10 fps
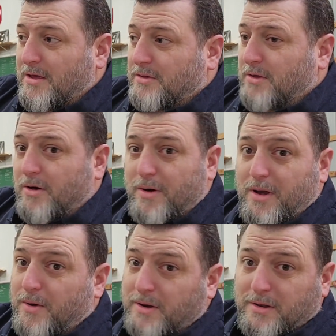so I
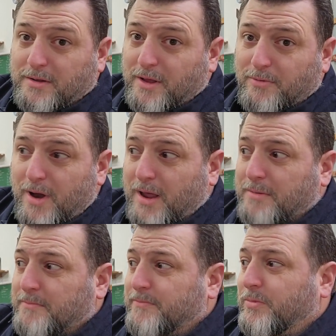know I did the thing right.
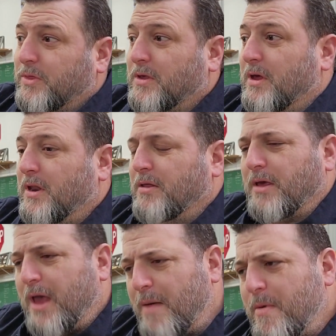And he's
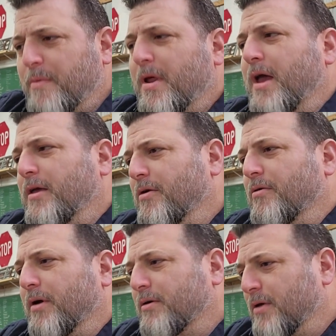like, yeah, I remember that, you
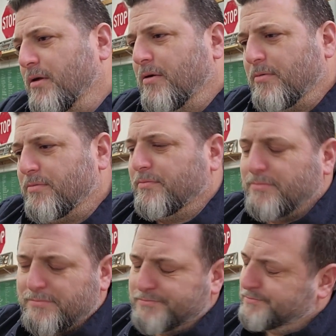know, because I, you know,
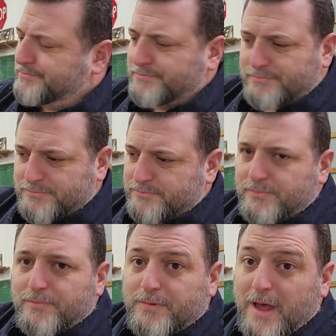
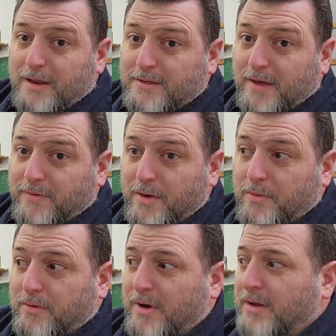kind of saved that
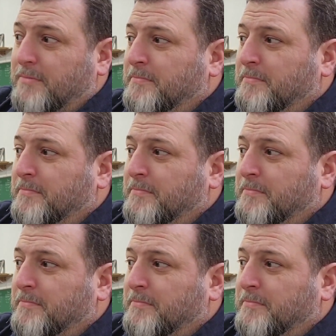one, right?